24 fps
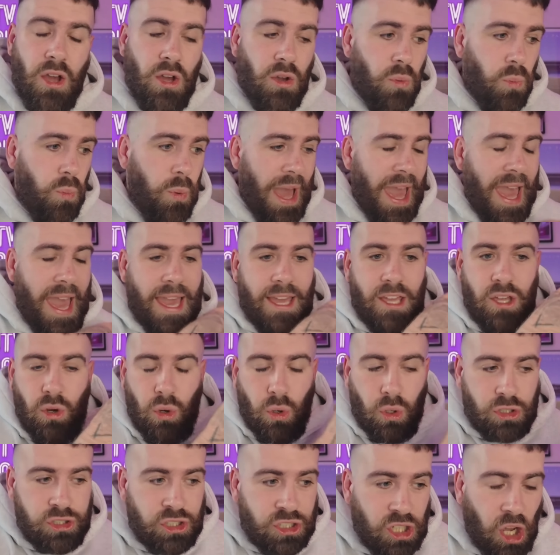where
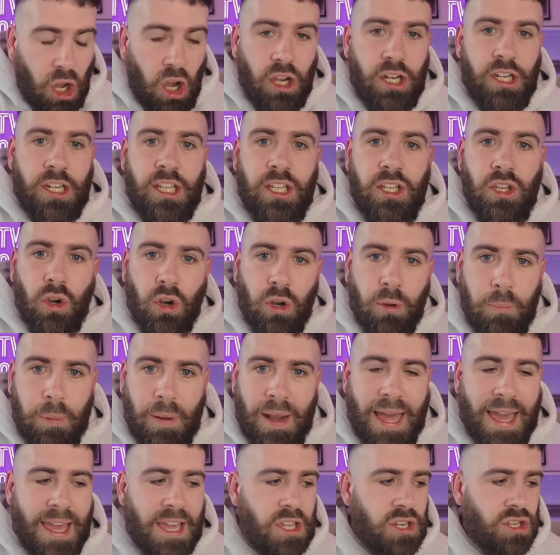you're signing young
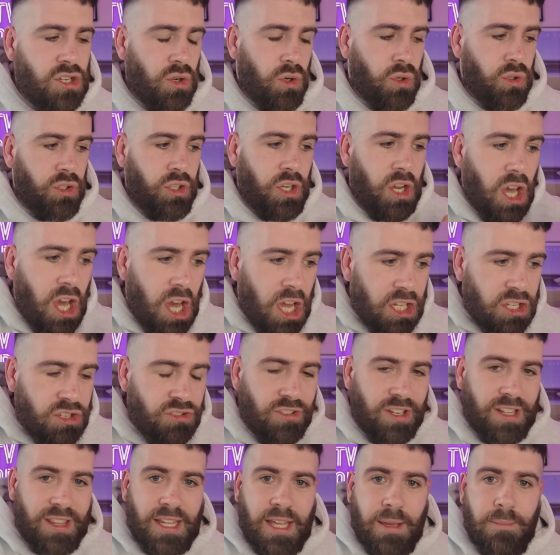players, you're
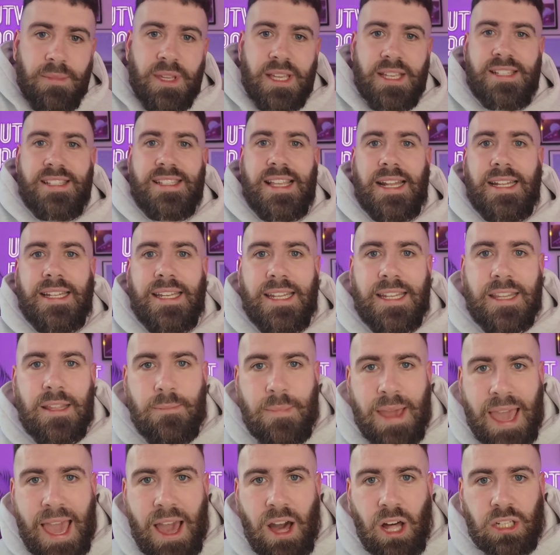nurturing them, you're sending them
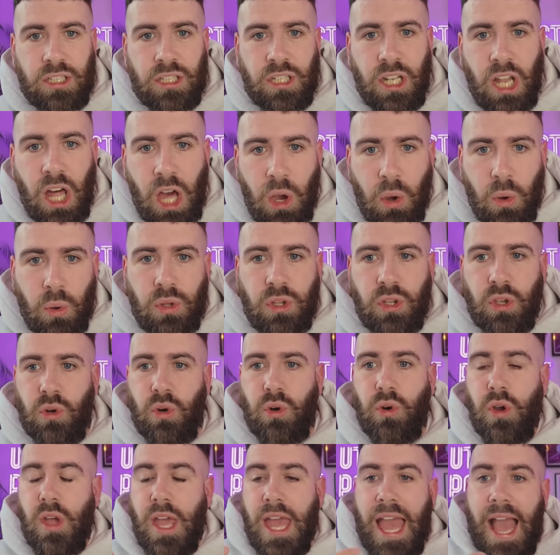out on loan,
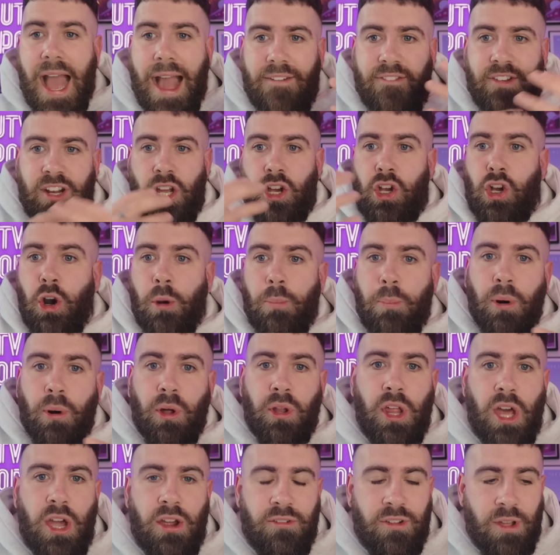you're having a couple
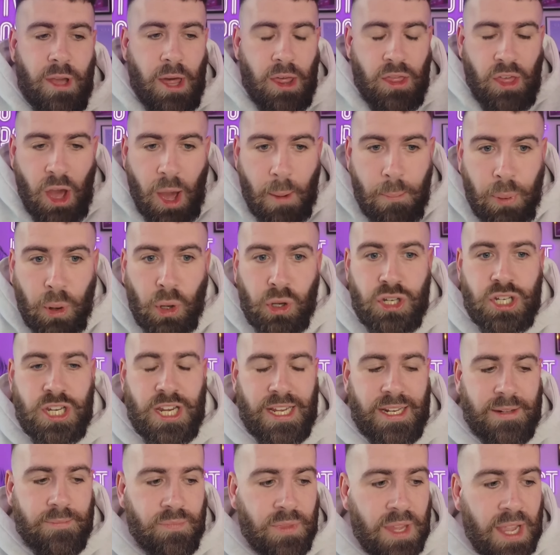that are
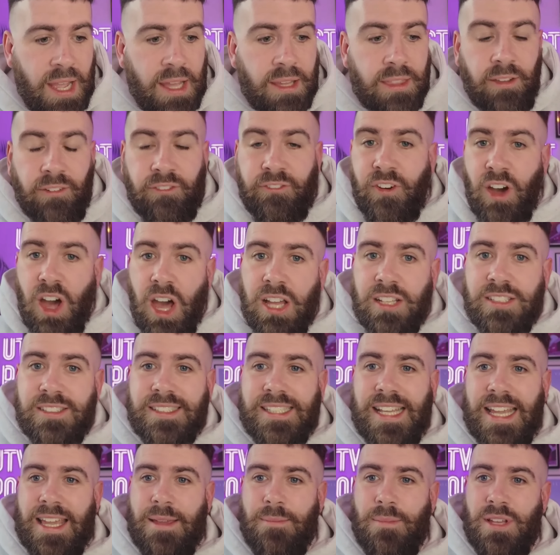pushing the first
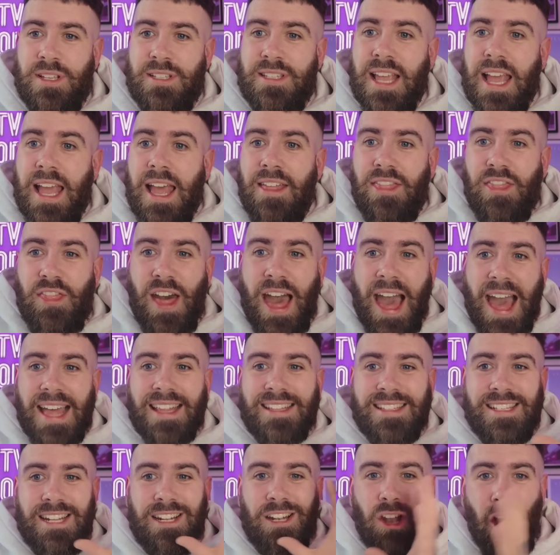teamers,
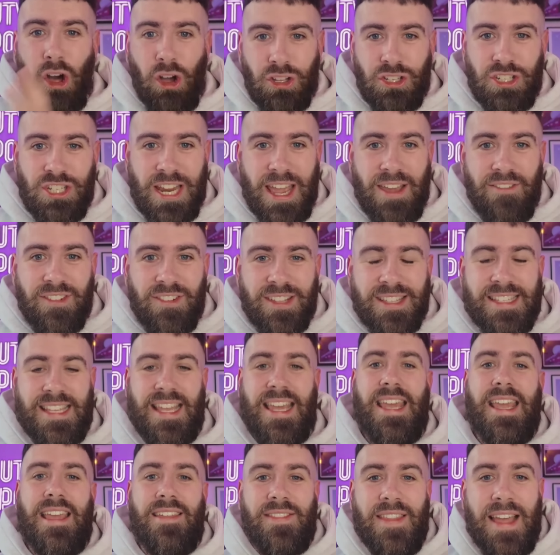that's
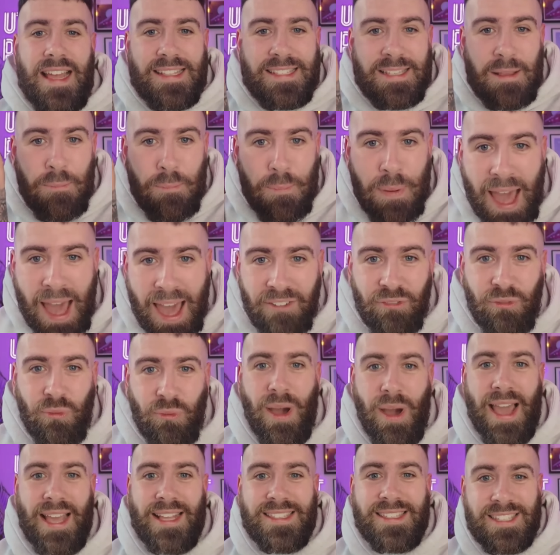longevity, and that's a
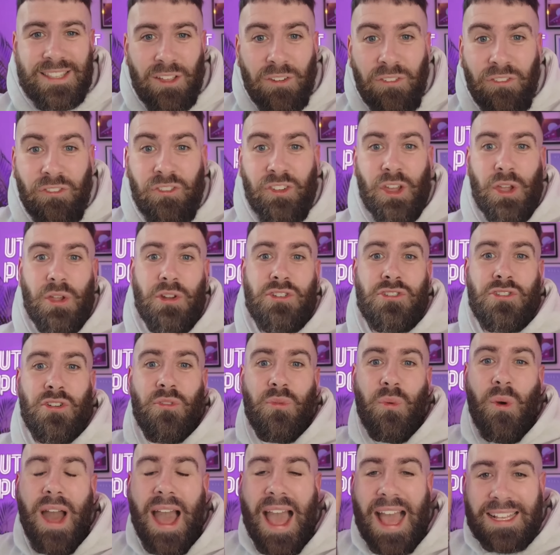pathway to the future of
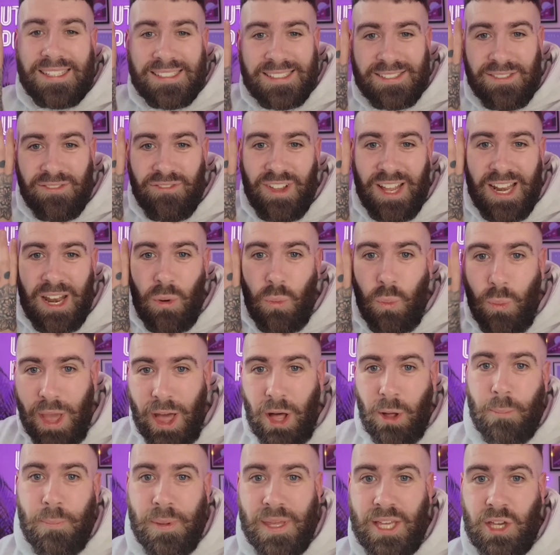what Aston Villa
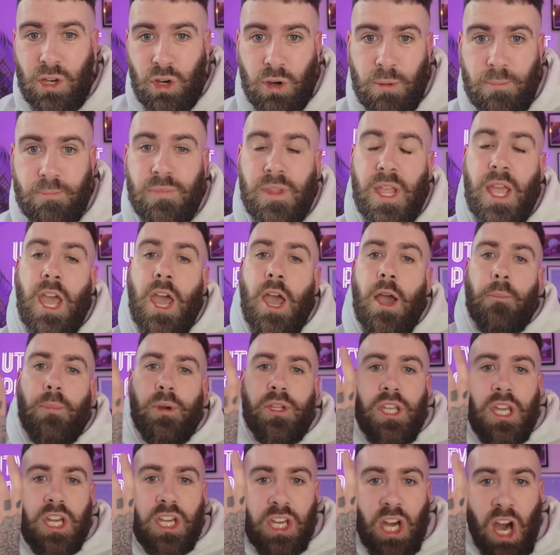will become. But
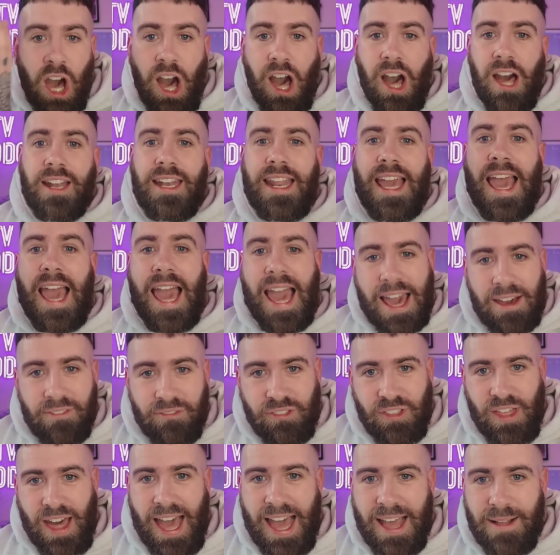you can't have
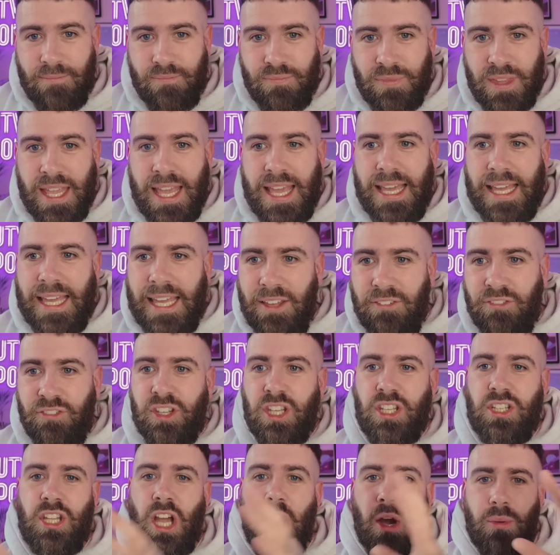that if
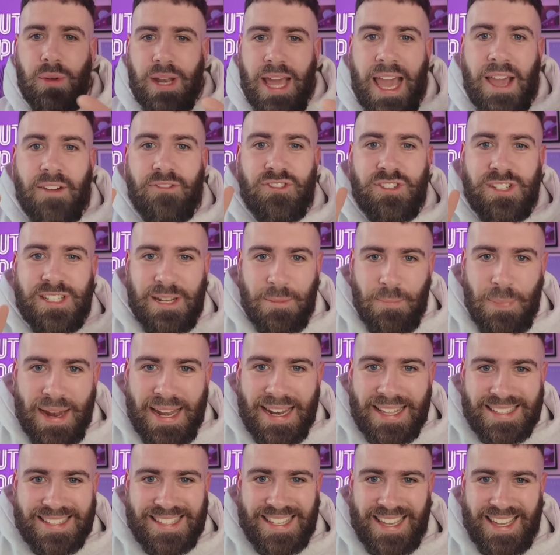you don't have
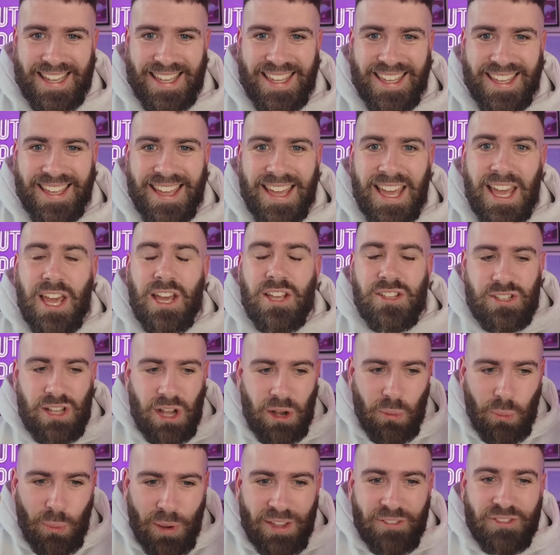stability. So
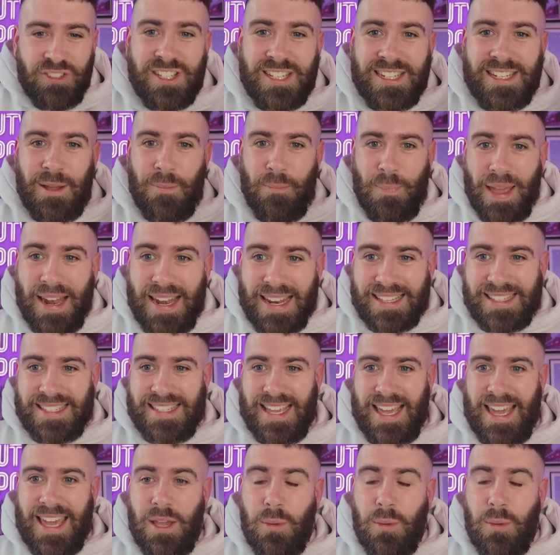with stability,